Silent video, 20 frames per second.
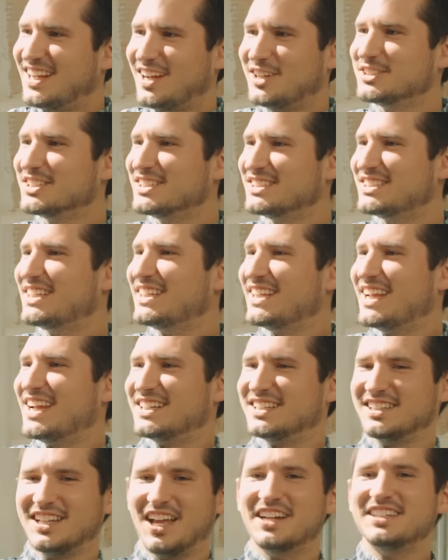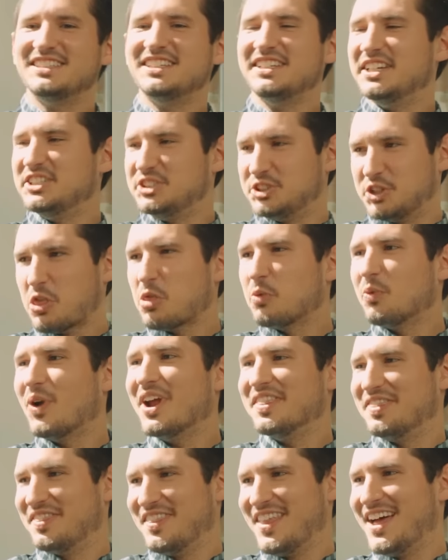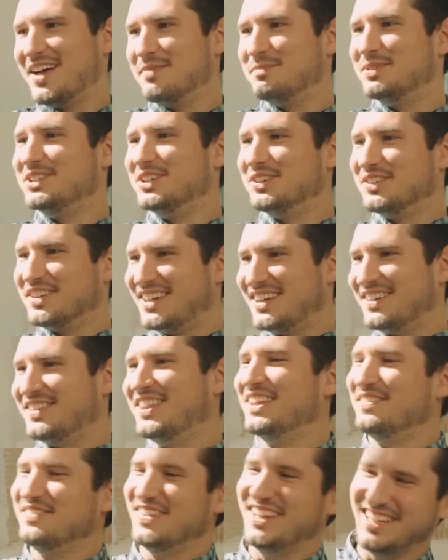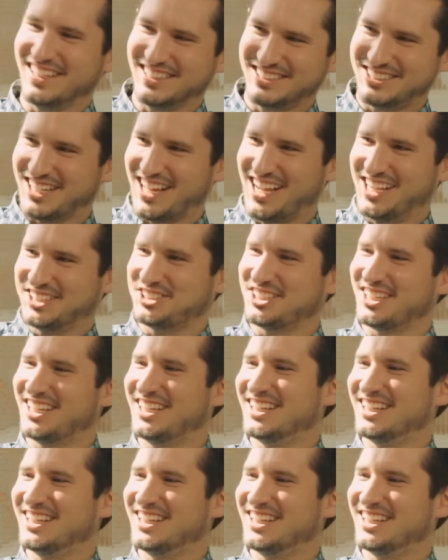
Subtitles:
I was going to say, a lot of teenagers threaten that, but don't have the means to actually